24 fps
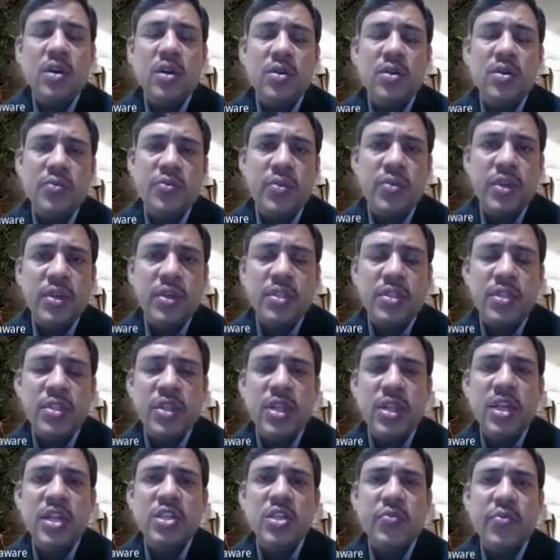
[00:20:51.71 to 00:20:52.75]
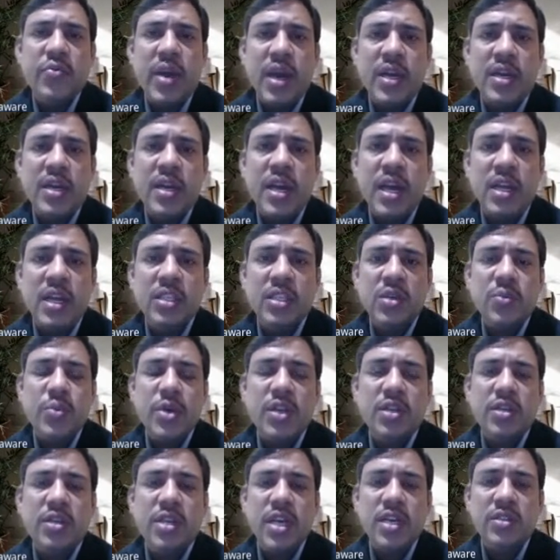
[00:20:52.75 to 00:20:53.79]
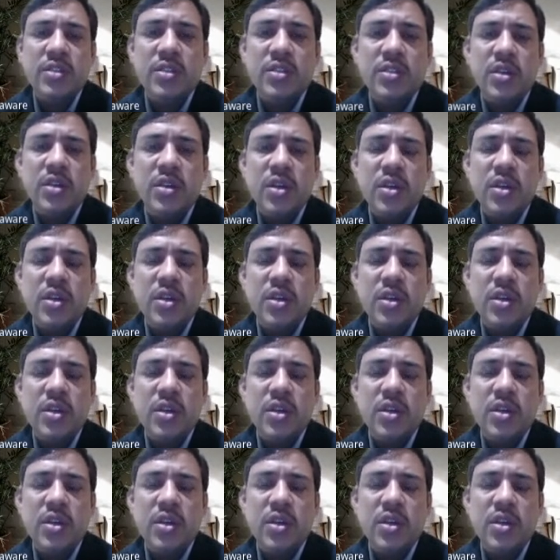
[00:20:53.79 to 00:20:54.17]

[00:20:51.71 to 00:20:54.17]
first there is a factory acceptance test.